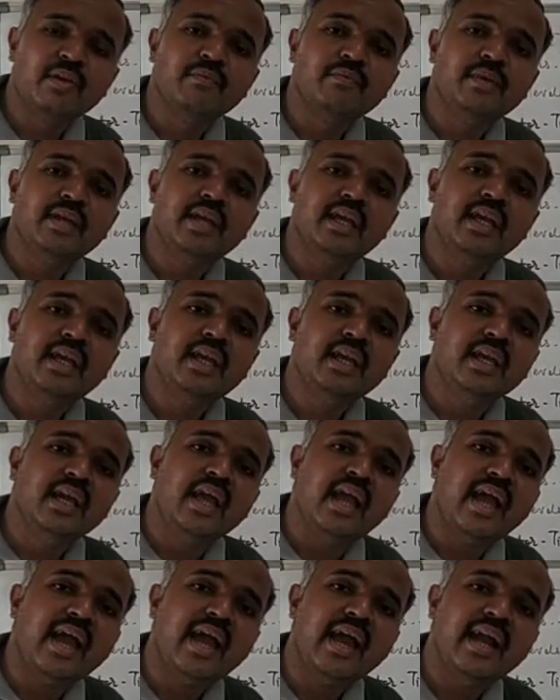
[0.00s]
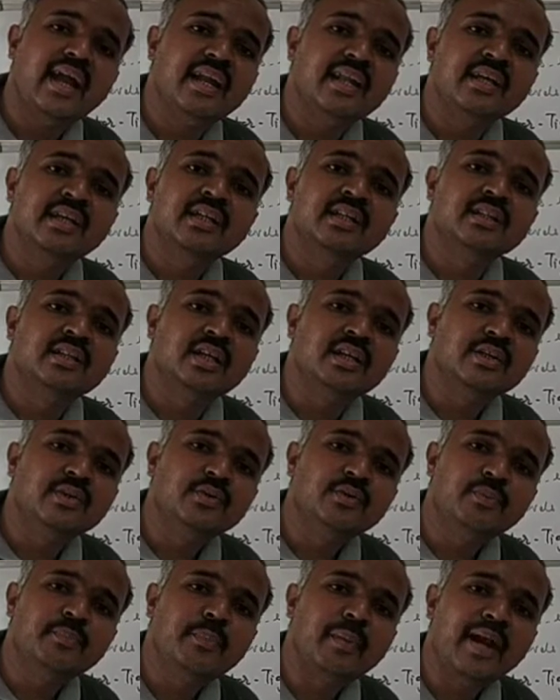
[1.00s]
we add the
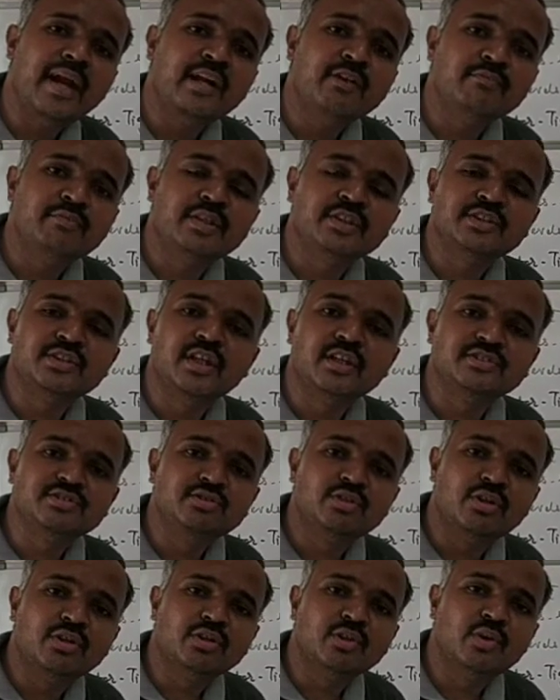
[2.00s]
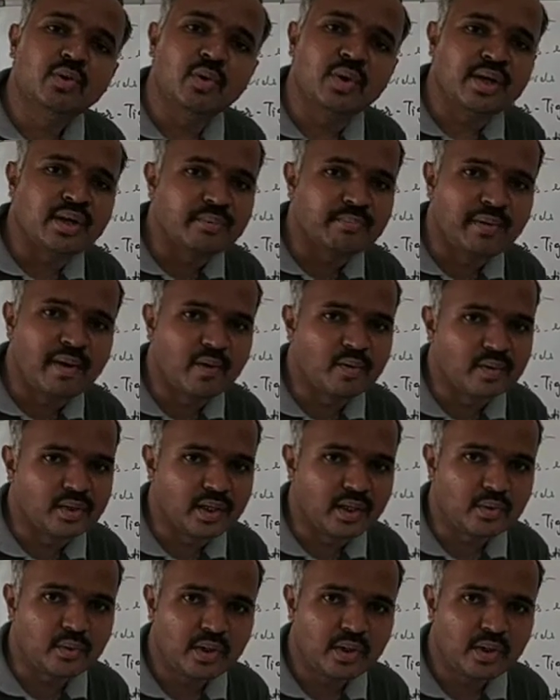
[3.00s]
new plant which does not grow in Bhavnagar.